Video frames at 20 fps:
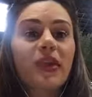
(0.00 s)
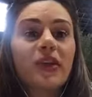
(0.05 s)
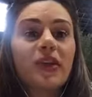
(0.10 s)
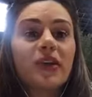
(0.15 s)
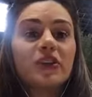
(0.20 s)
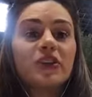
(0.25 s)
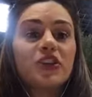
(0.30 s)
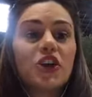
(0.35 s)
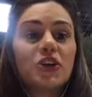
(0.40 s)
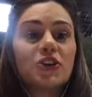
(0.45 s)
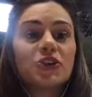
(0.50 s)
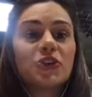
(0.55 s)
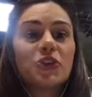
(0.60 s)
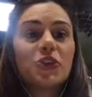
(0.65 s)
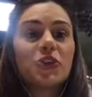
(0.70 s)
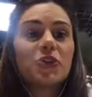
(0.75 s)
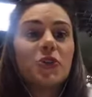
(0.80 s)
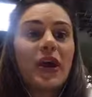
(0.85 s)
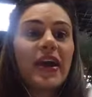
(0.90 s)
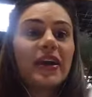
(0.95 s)

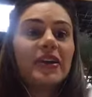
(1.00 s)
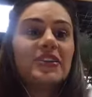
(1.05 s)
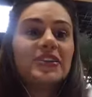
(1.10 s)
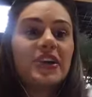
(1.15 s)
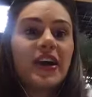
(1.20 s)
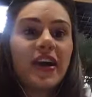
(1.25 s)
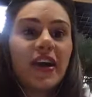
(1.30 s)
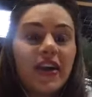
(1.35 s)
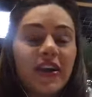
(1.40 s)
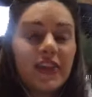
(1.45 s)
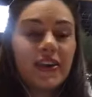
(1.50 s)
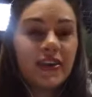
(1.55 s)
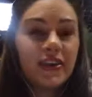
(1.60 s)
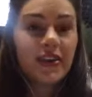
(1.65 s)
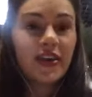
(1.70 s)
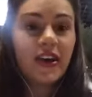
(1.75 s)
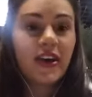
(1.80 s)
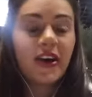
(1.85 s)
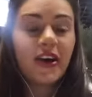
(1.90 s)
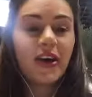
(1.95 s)
Dr. Wayne
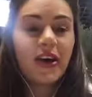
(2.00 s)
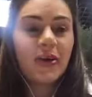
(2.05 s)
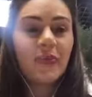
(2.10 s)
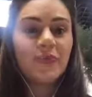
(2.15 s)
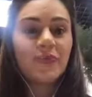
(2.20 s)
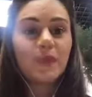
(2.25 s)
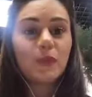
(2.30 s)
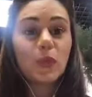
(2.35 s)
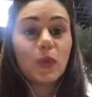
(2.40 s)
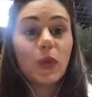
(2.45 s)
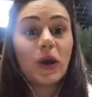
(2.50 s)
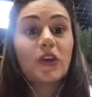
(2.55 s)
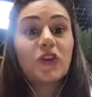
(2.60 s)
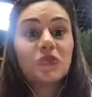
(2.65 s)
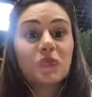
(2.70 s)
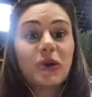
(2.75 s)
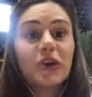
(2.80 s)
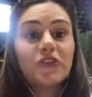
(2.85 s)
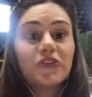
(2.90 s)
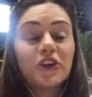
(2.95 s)
Dyer, one
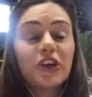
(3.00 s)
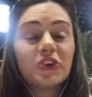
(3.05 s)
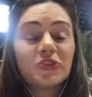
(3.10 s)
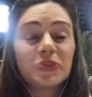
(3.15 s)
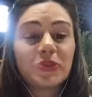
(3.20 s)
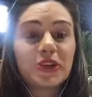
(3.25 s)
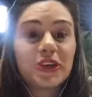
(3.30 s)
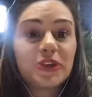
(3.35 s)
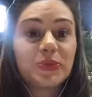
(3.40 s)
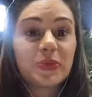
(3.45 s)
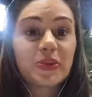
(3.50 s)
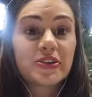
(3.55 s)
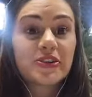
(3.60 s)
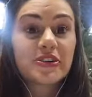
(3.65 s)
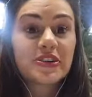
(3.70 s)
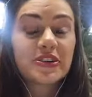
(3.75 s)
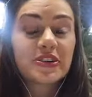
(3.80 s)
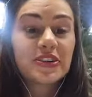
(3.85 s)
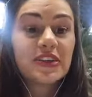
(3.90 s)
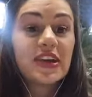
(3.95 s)
of my favorite
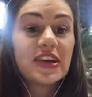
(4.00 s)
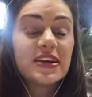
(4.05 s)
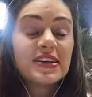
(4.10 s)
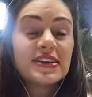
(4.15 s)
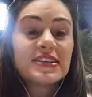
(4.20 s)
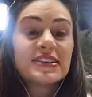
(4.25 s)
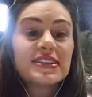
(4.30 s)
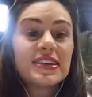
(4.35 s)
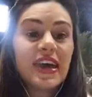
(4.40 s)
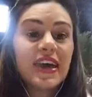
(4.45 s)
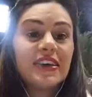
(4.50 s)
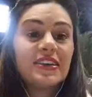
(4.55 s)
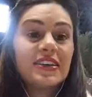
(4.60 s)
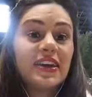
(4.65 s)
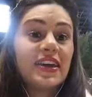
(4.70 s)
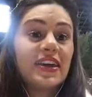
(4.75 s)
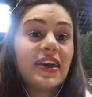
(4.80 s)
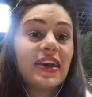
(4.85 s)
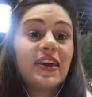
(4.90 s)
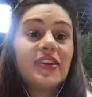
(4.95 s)
person, said,
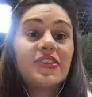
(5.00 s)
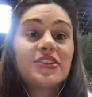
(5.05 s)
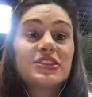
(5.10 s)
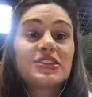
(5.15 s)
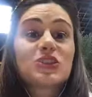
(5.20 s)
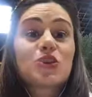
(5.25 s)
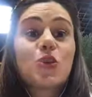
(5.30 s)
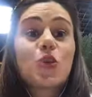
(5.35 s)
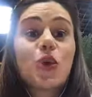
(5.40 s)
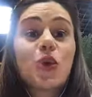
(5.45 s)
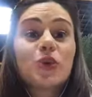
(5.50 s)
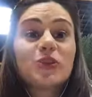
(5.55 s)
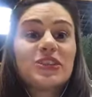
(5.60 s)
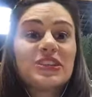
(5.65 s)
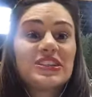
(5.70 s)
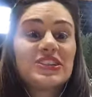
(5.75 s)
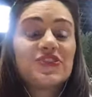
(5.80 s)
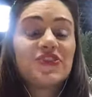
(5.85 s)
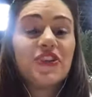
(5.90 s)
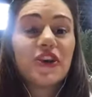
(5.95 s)
and this quote
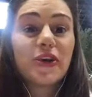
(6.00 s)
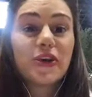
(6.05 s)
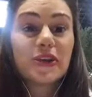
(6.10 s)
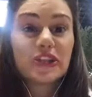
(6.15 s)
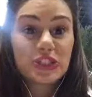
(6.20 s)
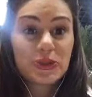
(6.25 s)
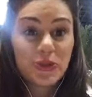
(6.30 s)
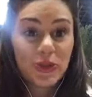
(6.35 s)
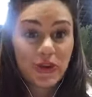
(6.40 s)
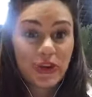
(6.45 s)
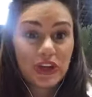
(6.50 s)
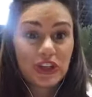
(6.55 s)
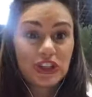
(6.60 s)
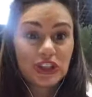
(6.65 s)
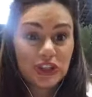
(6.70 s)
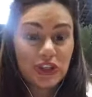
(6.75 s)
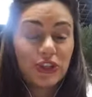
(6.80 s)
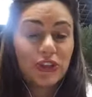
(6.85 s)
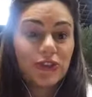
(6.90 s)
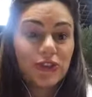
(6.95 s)
is very
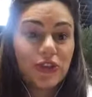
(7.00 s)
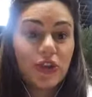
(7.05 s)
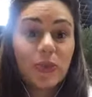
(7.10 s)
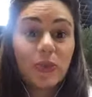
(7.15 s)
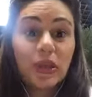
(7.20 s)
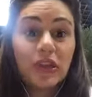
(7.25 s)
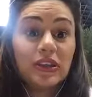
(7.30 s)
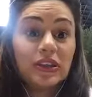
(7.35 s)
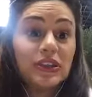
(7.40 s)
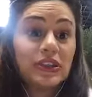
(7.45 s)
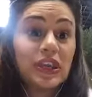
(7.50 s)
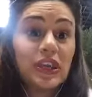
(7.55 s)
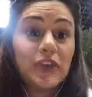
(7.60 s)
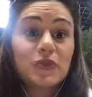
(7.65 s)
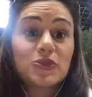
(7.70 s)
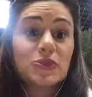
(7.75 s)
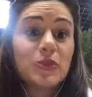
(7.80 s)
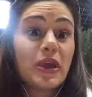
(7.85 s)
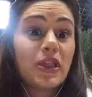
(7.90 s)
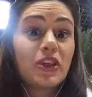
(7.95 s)
inspirational for me and it
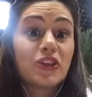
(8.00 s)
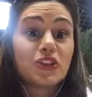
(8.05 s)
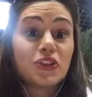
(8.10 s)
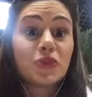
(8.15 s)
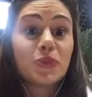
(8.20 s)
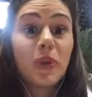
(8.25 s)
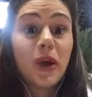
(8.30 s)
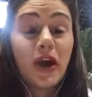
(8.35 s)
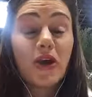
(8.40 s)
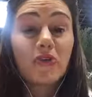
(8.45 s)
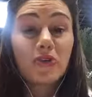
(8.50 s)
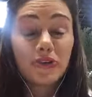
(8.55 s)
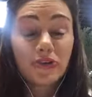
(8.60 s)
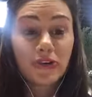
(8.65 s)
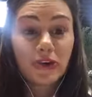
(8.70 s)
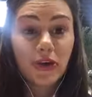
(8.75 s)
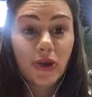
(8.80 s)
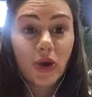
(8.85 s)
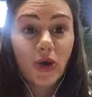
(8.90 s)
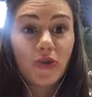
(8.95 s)
gives me a lot of power
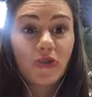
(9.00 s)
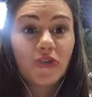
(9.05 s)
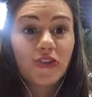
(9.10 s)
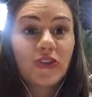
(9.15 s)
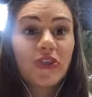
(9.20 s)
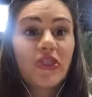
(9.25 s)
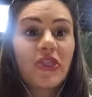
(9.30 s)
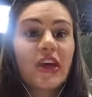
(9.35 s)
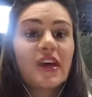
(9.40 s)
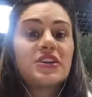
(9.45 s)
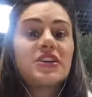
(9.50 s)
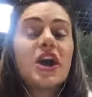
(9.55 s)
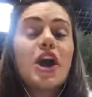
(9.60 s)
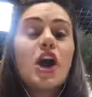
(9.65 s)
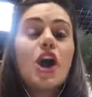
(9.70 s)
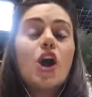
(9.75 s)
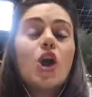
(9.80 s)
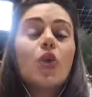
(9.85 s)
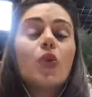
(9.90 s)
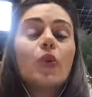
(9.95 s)
very often, that
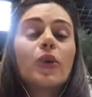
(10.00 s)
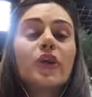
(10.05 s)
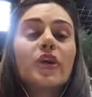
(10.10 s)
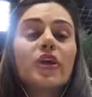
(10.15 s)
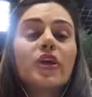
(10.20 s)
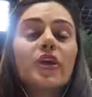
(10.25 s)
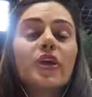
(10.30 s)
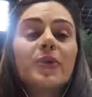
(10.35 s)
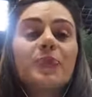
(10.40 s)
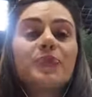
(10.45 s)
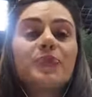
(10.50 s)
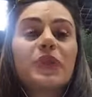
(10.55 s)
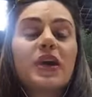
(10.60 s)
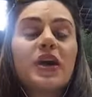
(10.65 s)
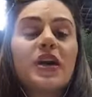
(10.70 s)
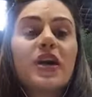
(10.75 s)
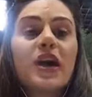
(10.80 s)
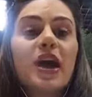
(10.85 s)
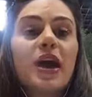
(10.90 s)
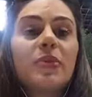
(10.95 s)
we are
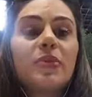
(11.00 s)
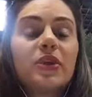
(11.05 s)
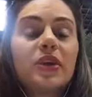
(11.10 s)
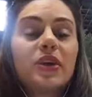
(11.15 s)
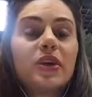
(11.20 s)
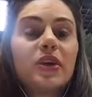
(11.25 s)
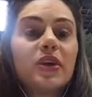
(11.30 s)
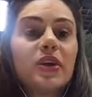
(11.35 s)
coming